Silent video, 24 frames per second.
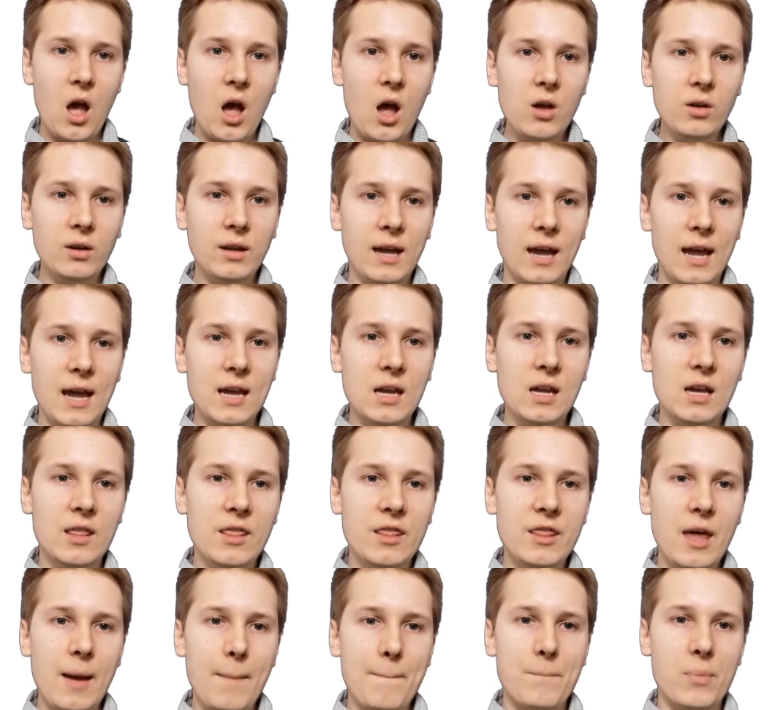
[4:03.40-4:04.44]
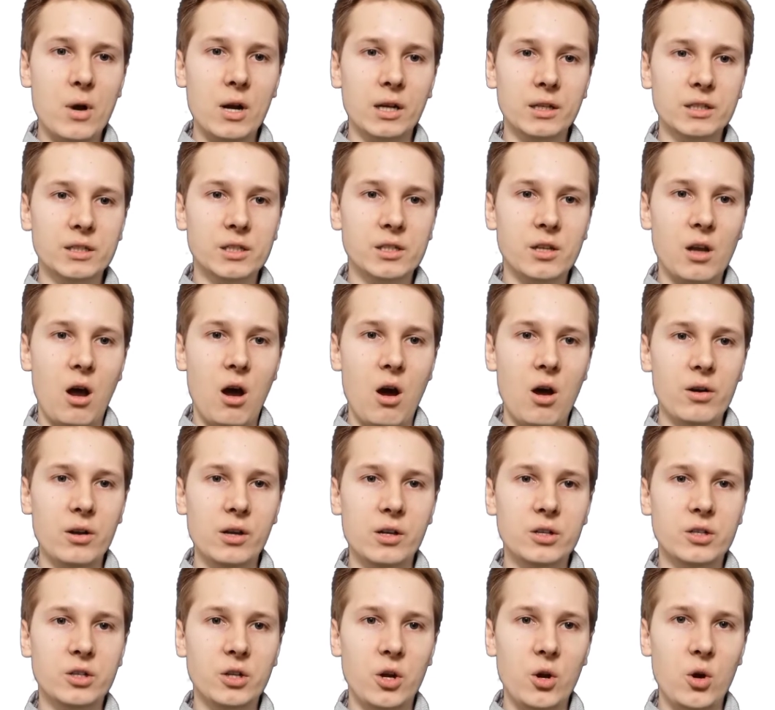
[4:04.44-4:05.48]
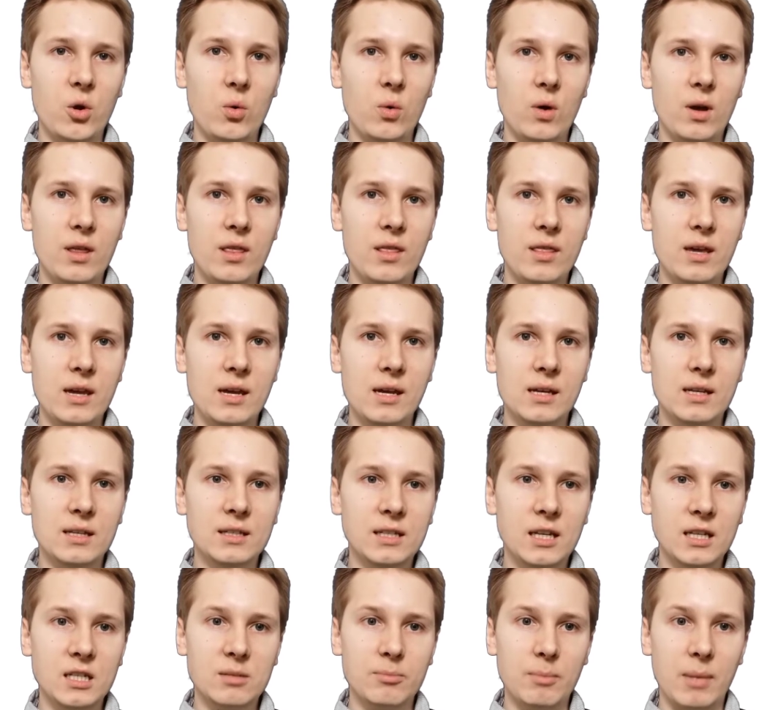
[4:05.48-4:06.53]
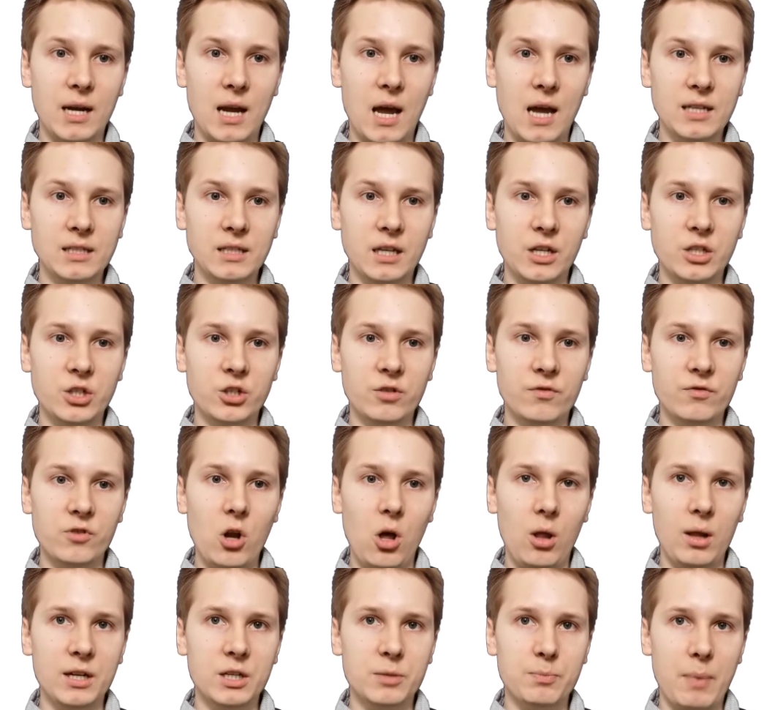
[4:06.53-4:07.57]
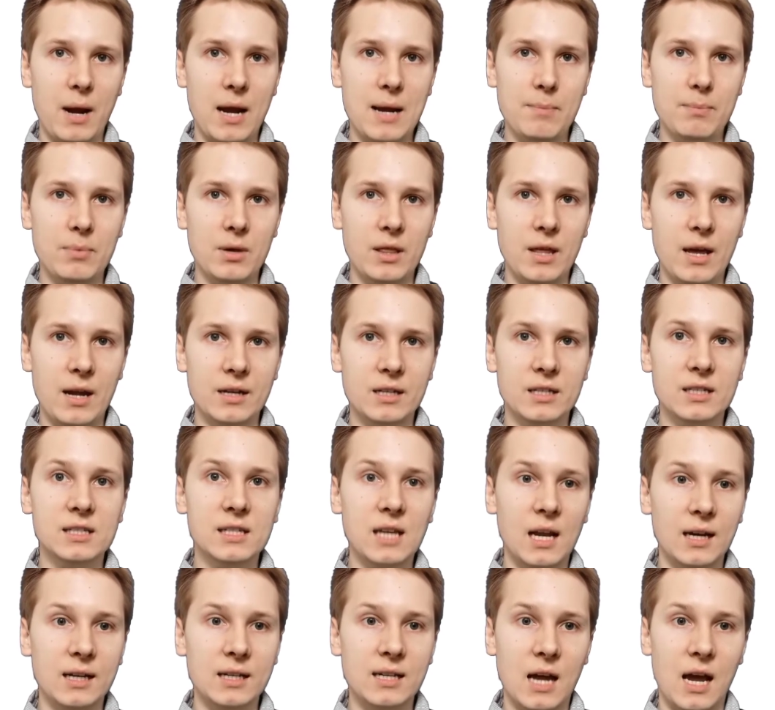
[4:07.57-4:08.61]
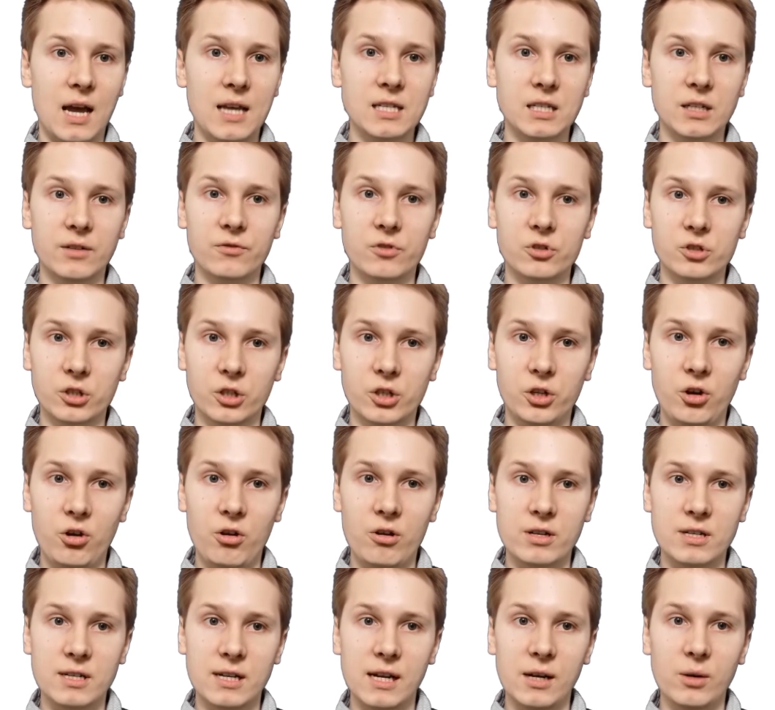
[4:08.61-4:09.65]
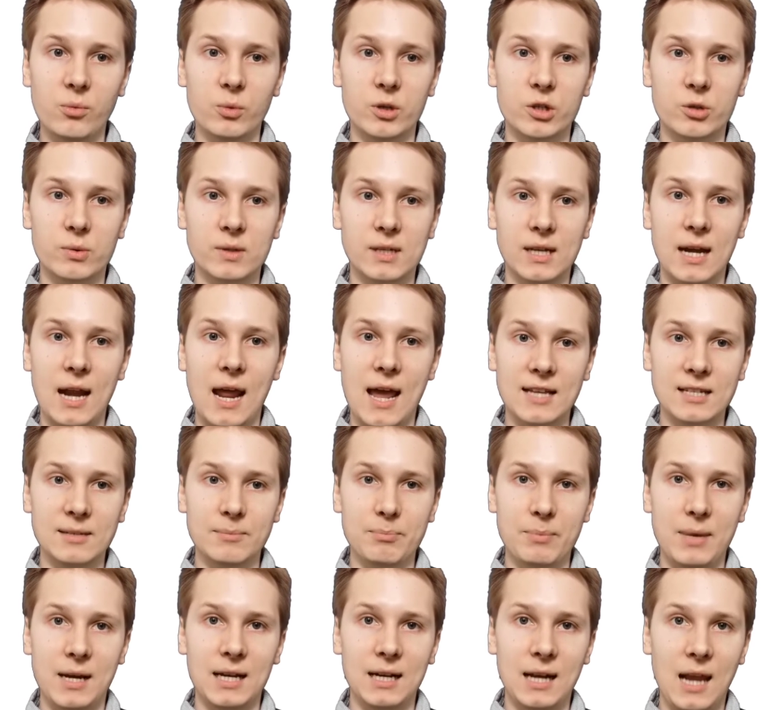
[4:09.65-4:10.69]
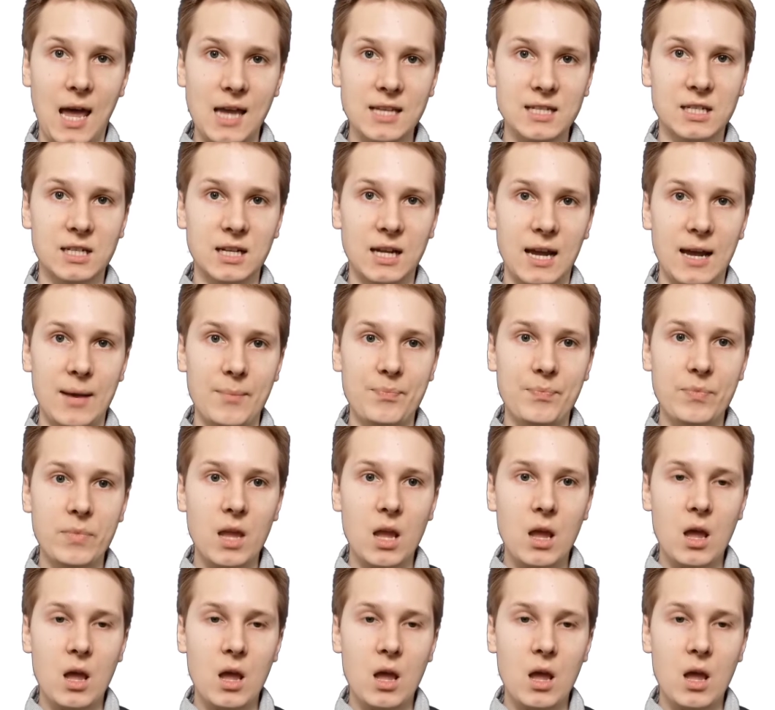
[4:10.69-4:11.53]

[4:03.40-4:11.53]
Okay, and that brings us on to the systematization of knowledge paper then, Sanitizing for Security, which was in S&P last year.